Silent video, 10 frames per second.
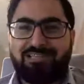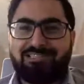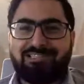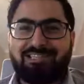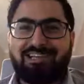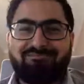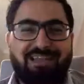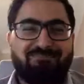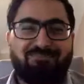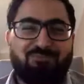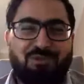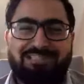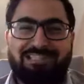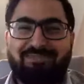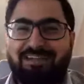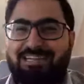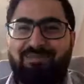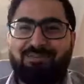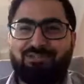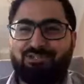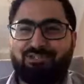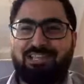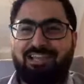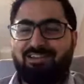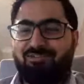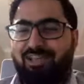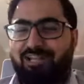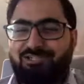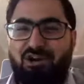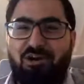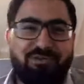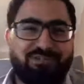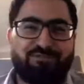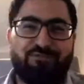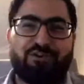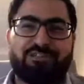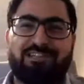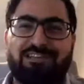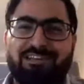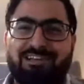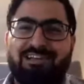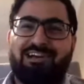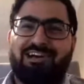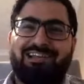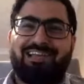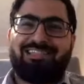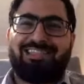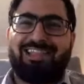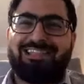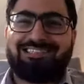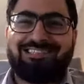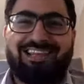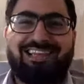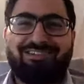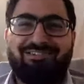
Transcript: They just think I'm kind of wasting my time. I should just get a job and just focus on things like